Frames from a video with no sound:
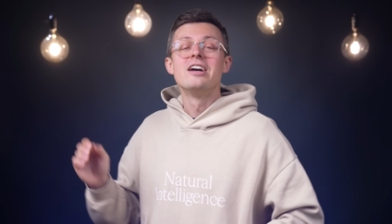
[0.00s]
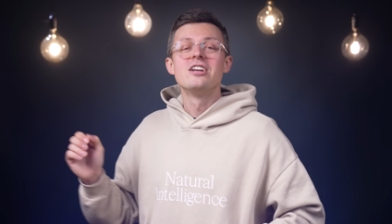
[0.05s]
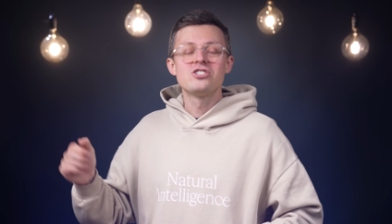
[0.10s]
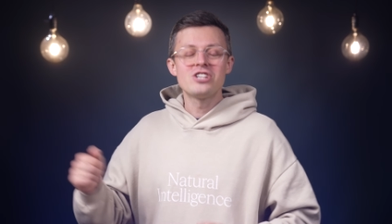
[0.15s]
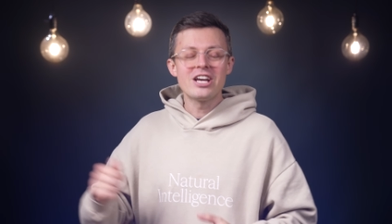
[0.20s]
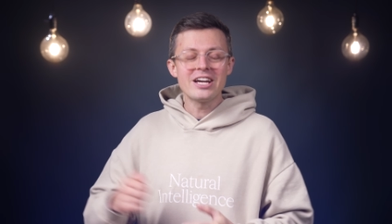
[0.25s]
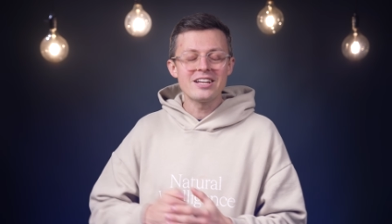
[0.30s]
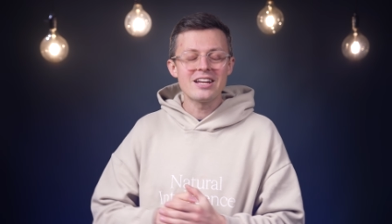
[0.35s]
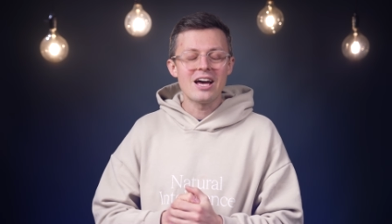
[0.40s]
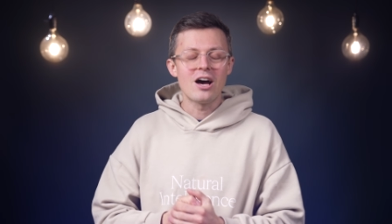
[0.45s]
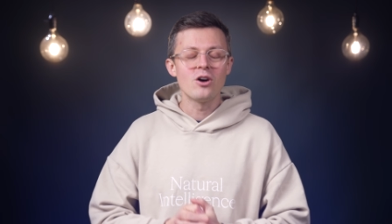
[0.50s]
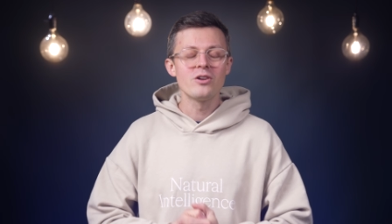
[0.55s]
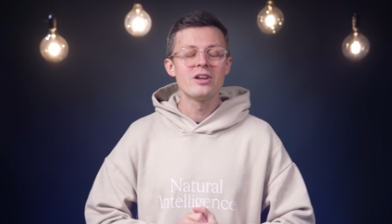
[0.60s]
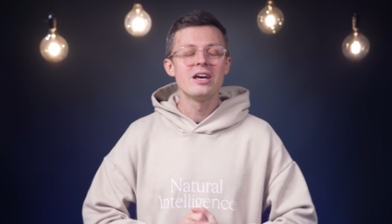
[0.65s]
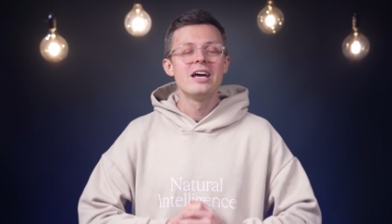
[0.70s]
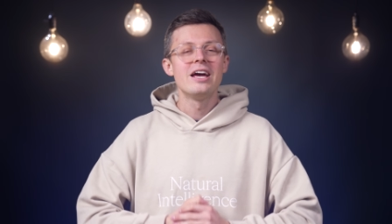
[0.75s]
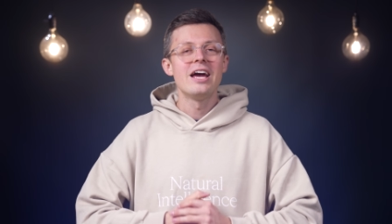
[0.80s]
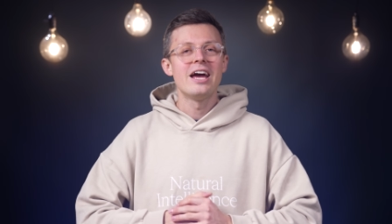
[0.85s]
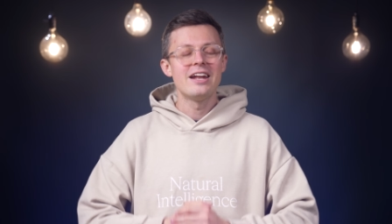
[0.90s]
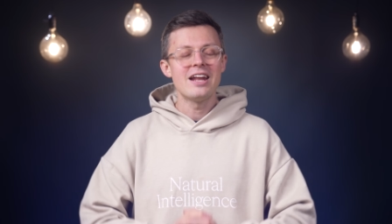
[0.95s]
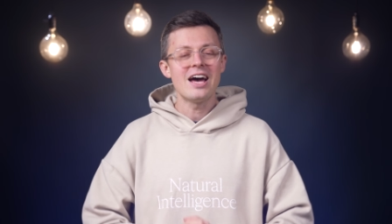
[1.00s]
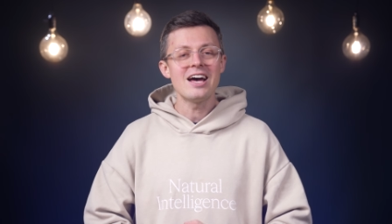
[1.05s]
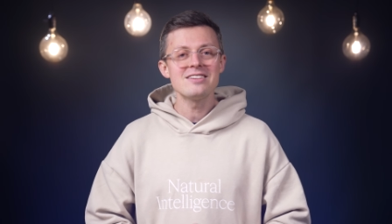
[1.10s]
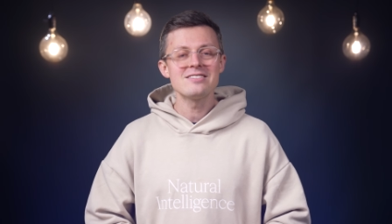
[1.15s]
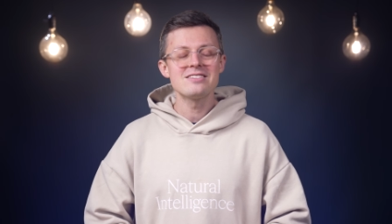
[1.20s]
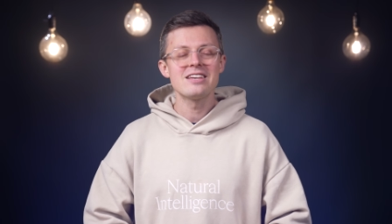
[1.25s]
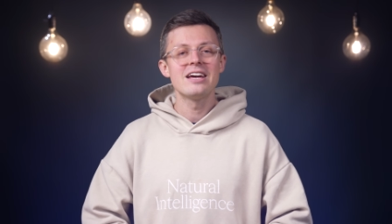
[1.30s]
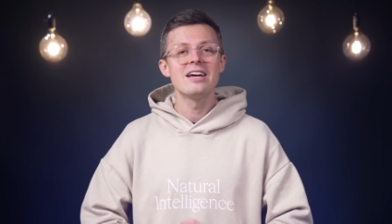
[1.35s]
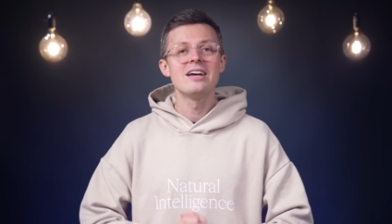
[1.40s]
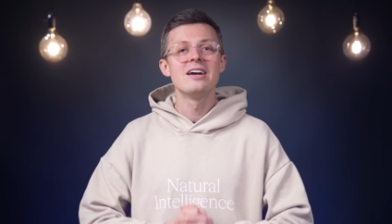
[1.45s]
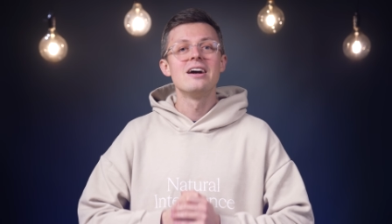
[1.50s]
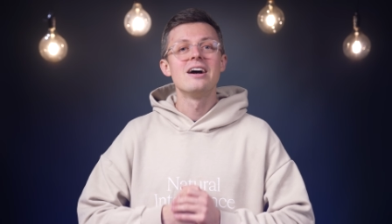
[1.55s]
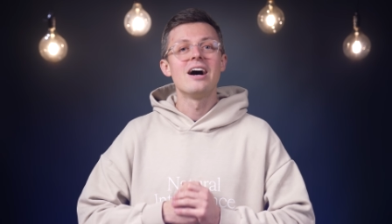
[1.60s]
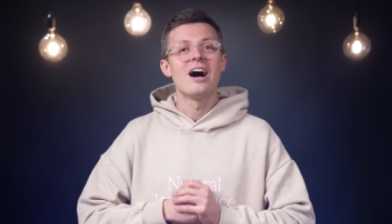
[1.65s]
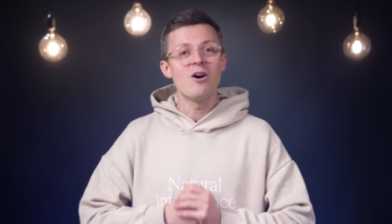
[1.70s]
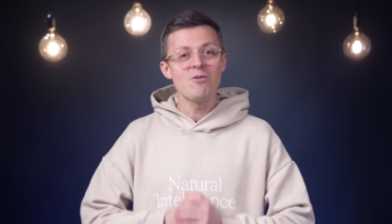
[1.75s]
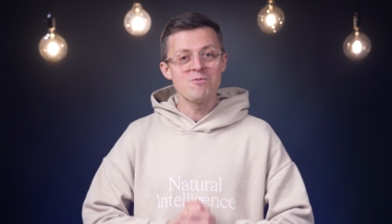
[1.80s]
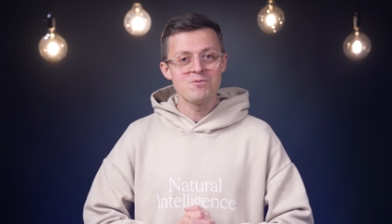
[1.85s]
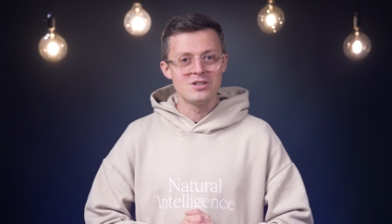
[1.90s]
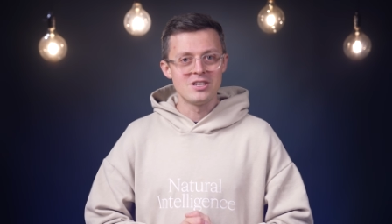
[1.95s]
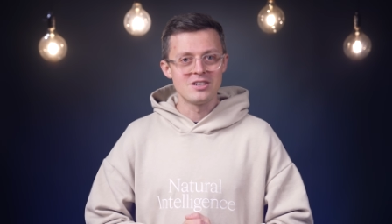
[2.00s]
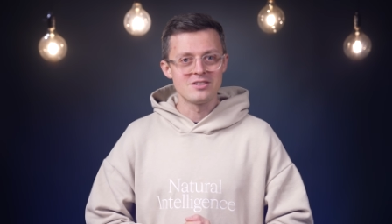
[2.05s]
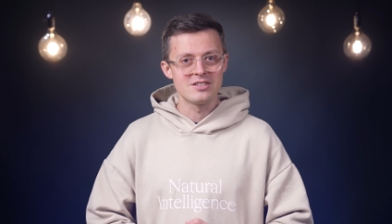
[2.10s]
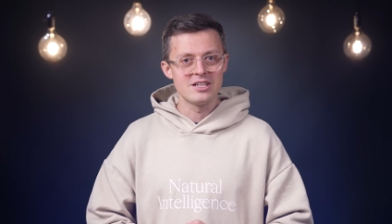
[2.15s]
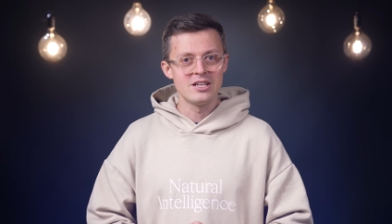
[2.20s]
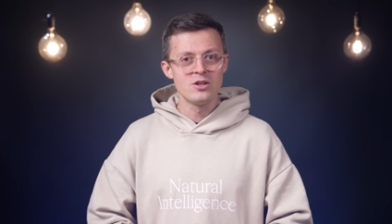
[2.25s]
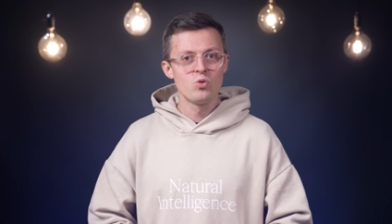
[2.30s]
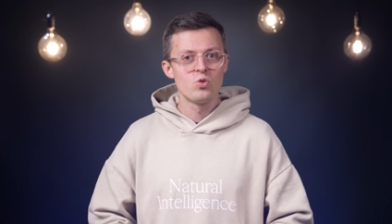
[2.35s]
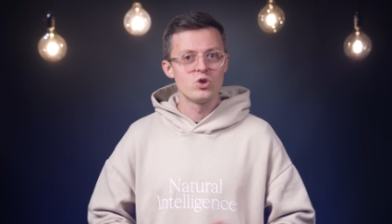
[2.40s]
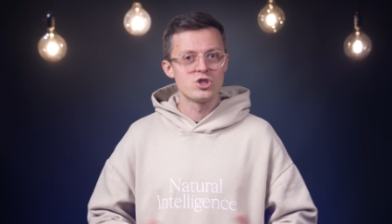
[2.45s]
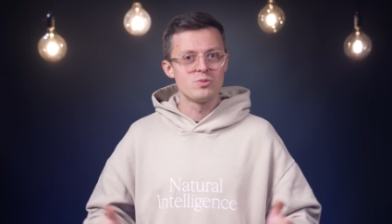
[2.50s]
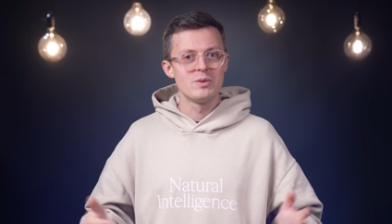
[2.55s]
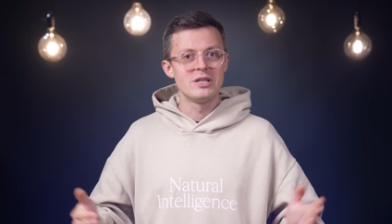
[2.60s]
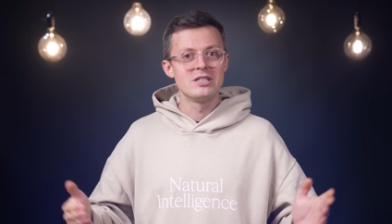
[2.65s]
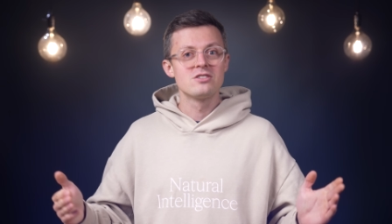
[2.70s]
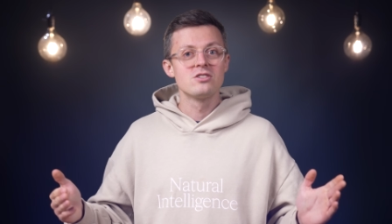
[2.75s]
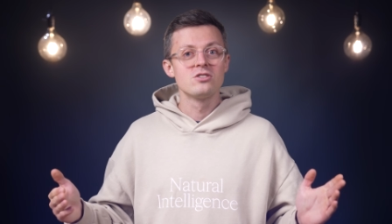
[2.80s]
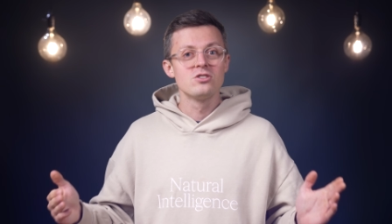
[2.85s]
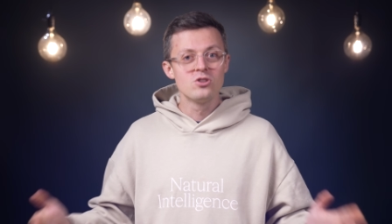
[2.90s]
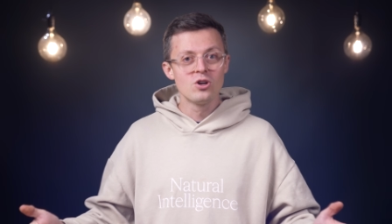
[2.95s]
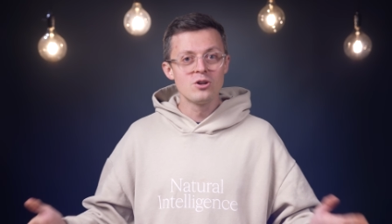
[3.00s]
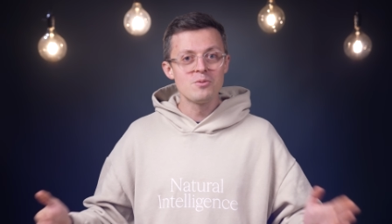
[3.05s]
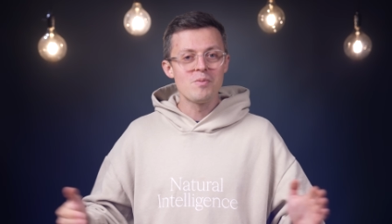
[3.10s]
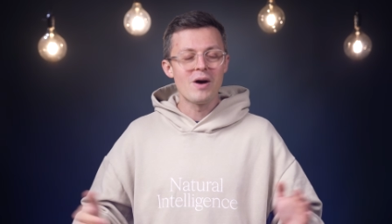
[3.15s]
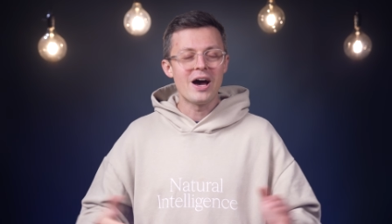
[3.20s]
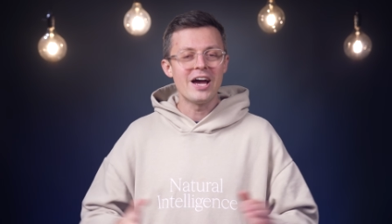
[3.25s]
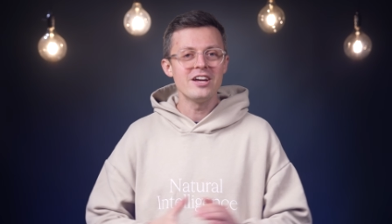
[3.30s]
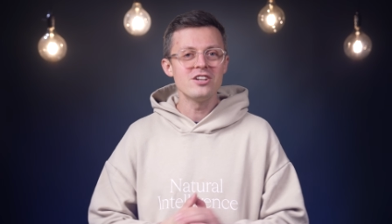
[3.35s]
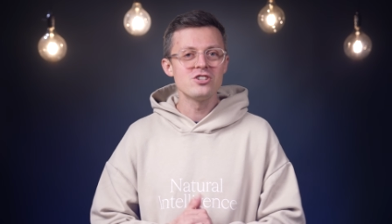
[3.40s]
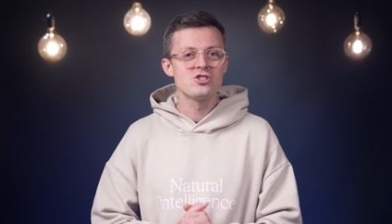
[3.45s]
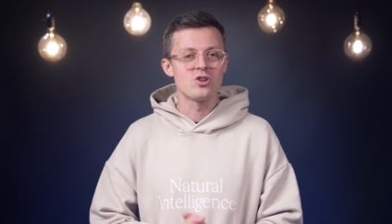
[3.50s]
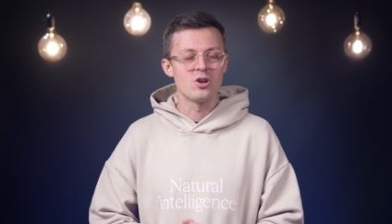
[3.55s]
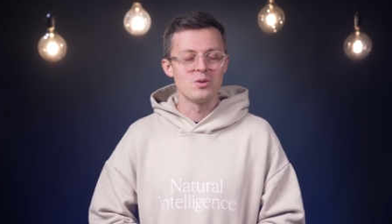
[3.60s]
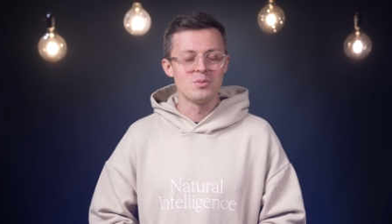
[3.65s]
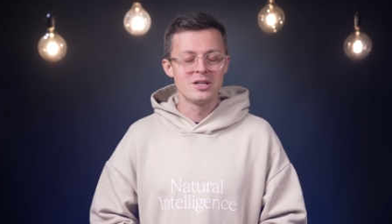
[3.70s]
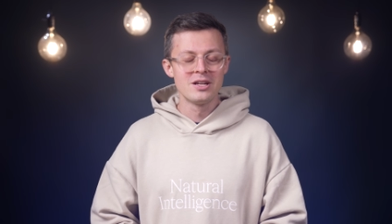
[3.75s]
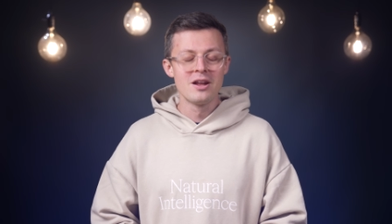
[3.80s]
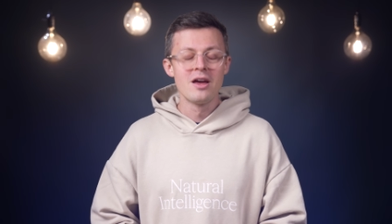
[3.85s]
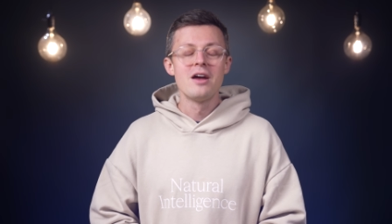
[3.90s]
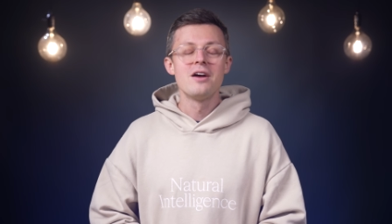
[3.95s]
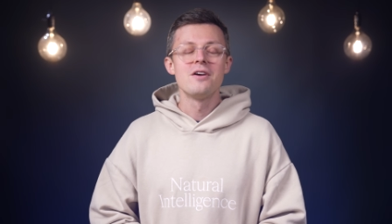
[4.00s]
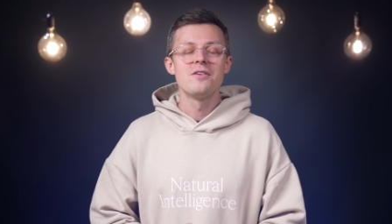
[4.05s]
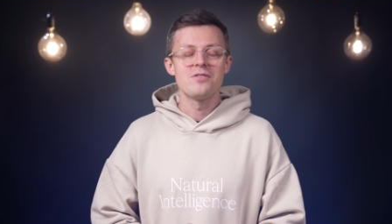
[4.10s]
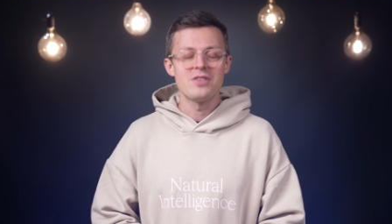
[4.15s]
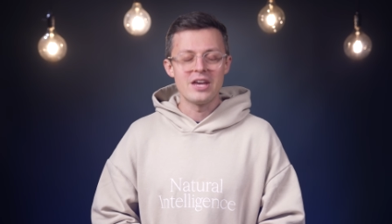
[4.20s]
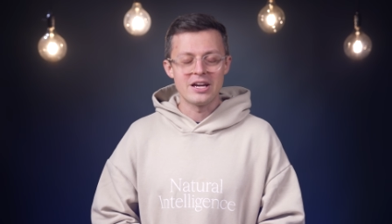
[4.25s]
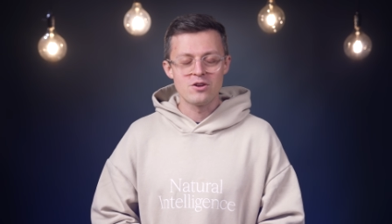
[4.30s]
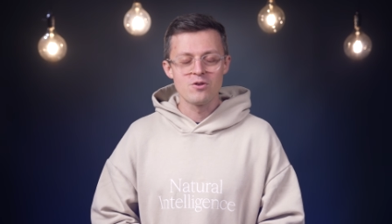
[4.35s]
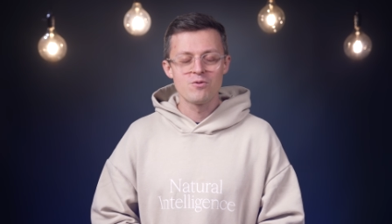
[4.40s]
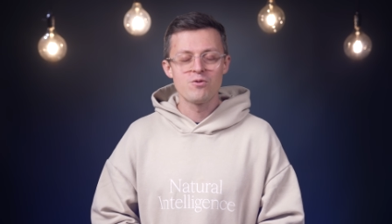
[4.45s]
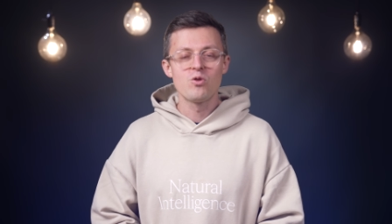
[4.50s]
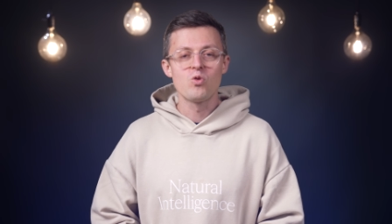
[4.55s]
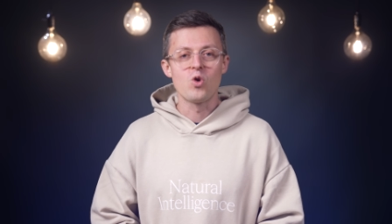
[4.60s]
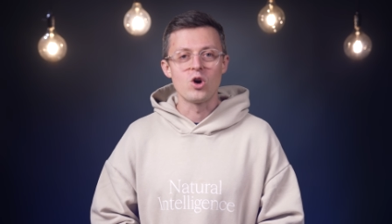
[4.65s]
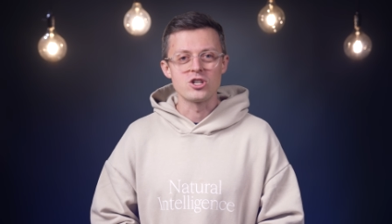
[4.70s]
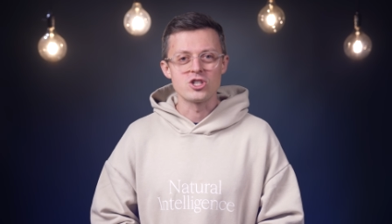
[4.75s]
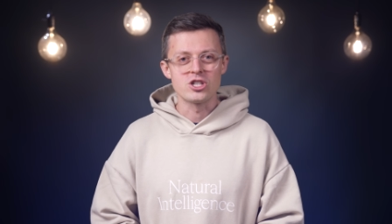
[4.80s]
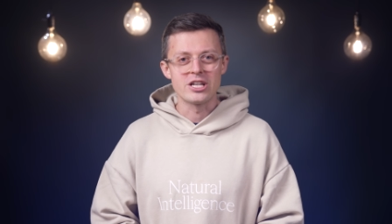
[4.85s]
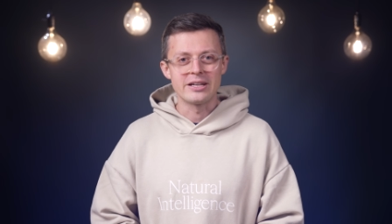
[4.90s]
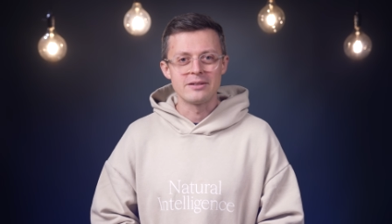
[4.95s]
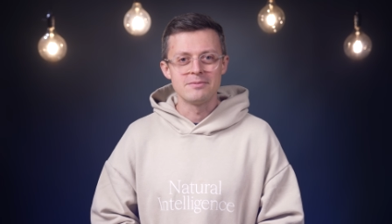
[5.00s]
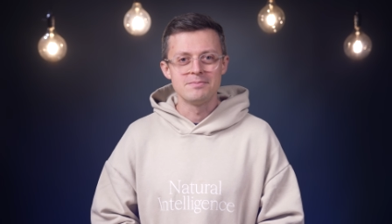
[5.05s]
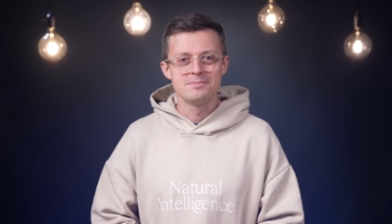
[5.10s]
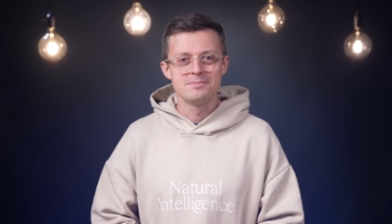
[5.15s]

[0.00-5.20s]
Check it out, and I say Auf Wiedersehen, which means goodbye in German. Thank you for watching.